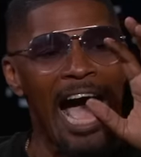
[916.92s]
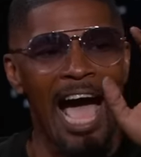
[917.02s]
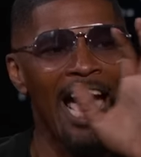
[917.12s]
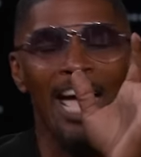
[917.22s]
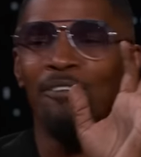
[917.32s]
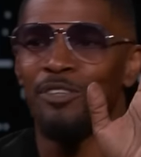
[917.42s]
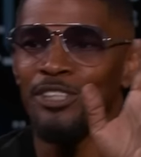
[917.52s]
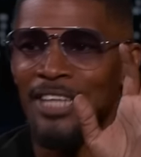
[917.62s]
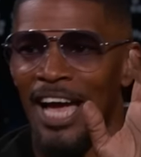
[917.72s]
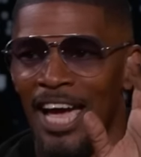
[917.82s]
I have
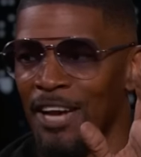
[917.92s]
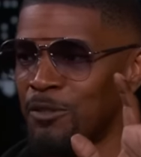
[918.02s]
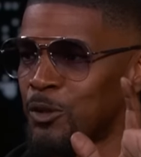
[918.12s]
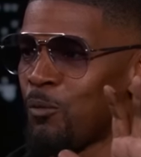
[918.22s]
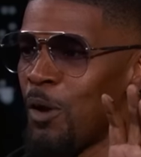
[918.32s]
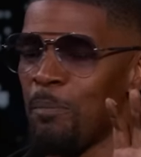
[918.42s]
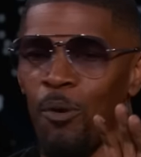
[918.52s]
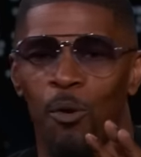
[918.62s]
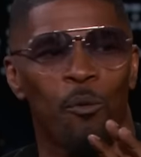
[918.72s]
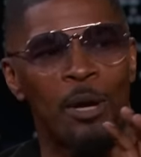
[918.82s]
this. I have this one
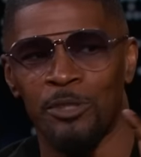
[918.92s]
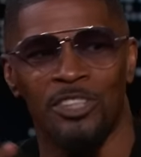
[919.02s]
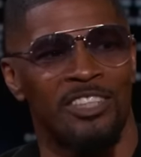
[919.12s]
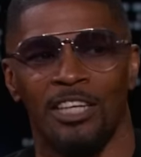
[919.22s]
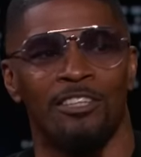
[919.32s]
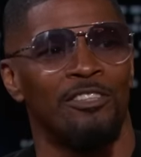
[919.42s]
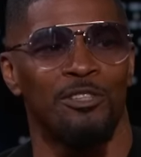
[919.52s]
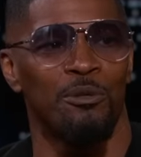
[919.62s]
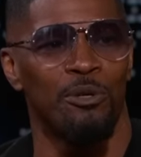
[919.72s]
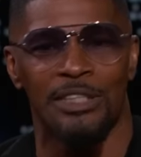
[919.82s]
part where I'm just telling
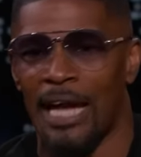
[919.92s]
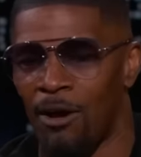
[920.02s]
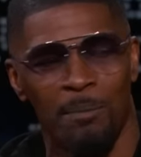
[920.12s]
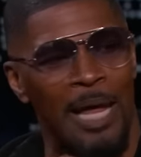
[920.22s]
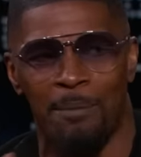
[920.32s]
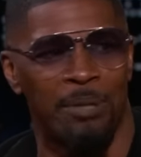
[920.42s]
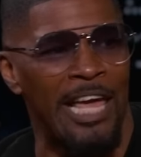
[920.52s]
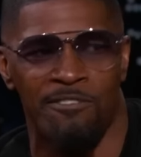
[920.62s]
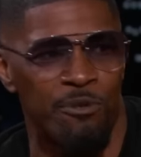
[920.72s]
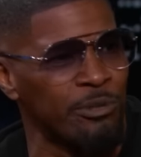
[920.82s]
stories how I'm like
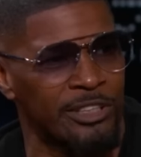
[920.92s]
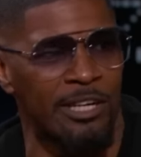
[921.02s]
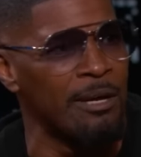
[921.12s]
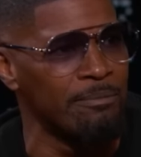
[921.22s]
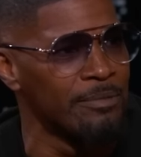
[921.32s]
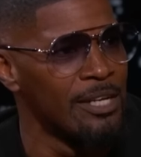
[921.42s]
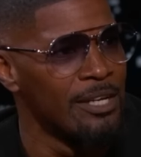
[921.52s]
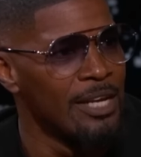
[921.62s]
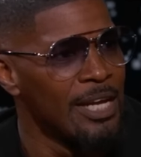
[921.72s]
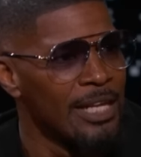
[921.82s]
Black Forest Gump.
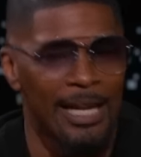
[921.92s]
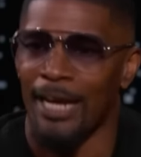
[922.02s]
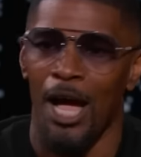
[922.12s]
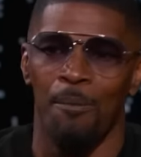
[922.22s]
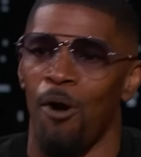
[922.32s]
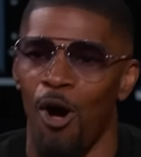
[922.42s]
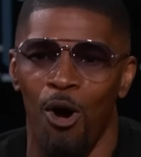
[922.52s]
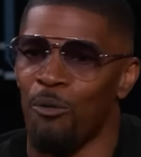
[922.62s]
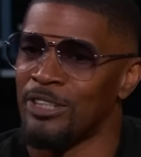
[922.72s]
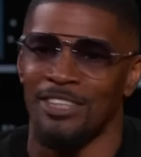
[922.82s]
Okay. Like I'm
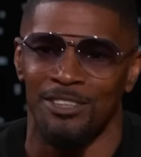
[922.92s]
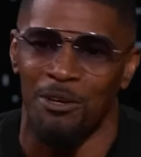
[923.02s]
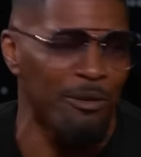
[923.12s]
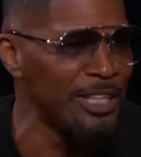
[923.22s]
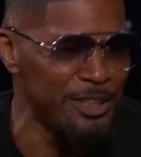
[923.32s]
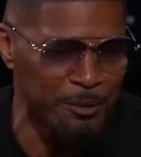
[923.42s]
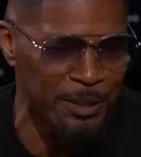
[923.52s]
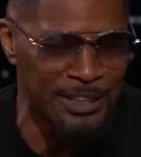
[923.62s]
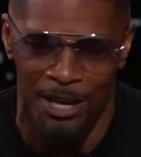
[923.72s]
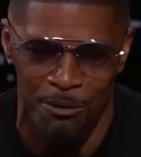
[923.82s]
always at the craziest
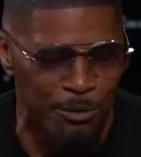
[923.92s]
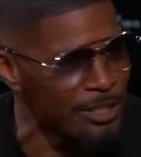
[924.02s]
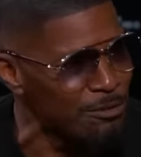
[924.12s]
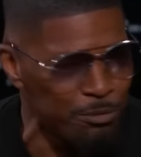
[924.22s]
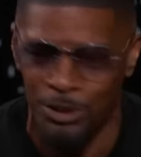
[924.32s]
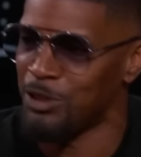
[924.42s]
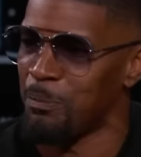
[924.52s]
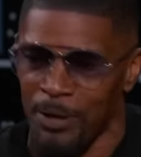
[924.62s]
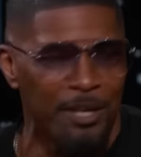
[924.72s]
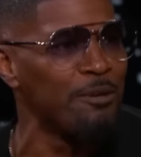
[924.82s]
place. Like when when
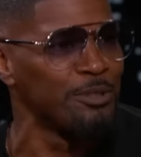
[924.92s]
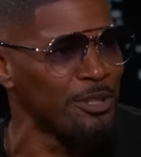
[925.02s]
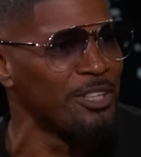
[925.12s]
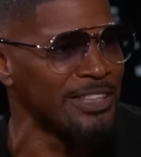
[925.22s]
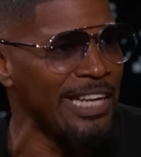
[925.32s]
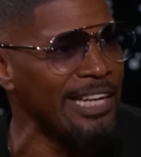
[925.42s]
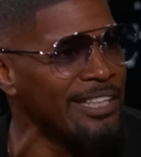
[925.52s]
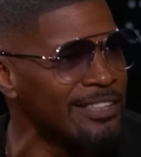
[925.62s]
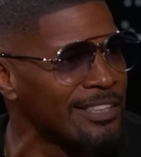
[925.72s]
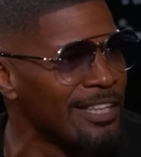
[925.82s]
Chappelle was on
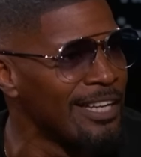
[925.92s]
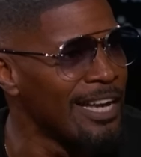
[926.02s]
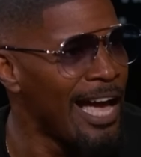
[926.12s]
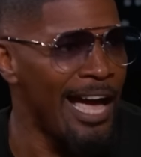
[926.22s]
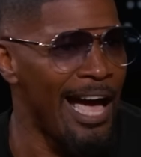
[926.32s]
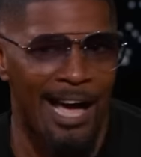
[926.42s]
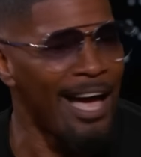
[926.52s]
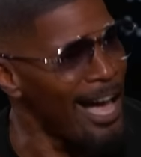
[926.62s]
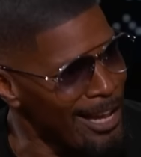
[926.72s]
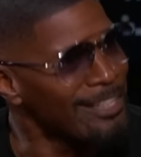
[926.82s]
stage. Yes.
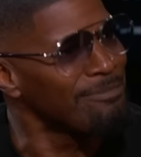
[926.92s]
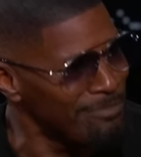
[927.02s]
I